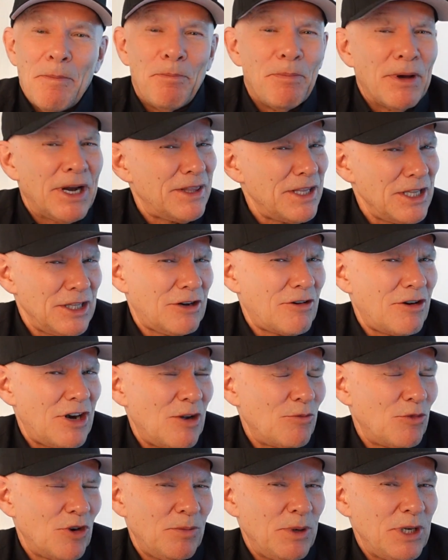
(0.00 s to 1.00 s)
But I think the
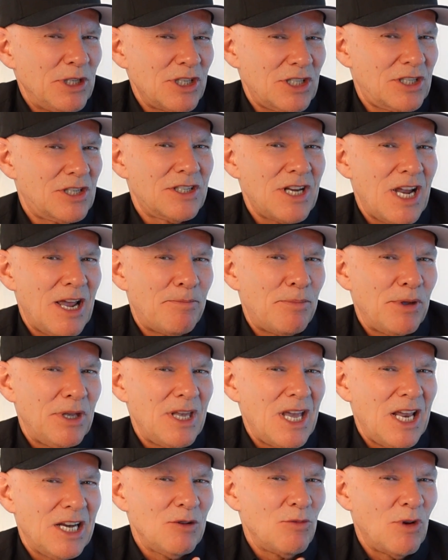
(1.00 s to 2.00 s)
crowd would have been just as
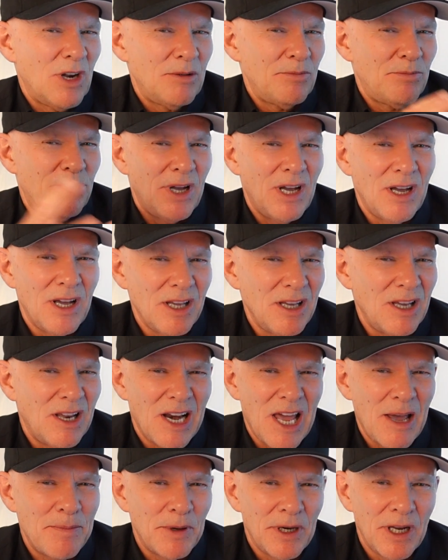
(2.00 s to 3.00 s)
happy had he won it by a
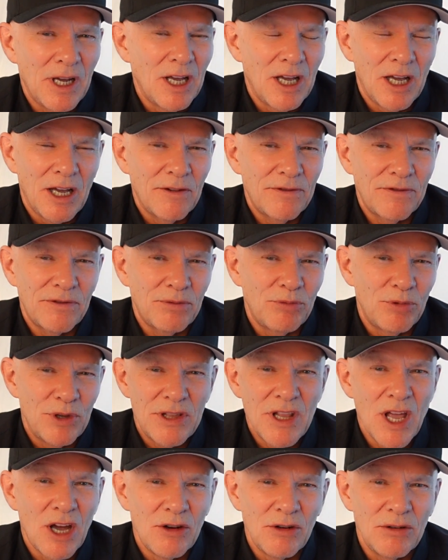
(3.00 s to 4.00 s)
lap and a half
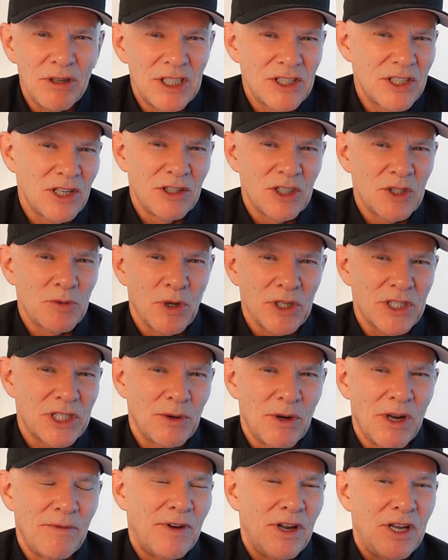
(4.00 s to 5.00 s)
with no incidents
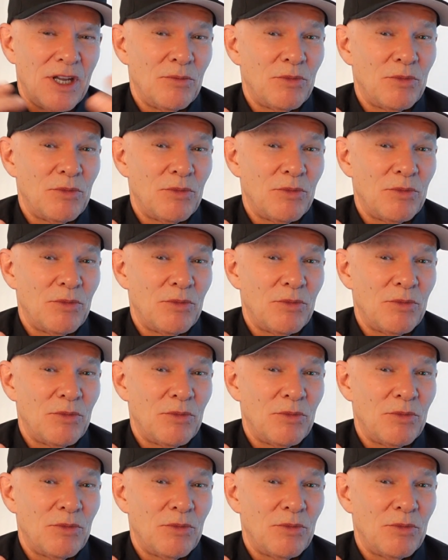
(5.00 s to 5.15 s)
whatsoever.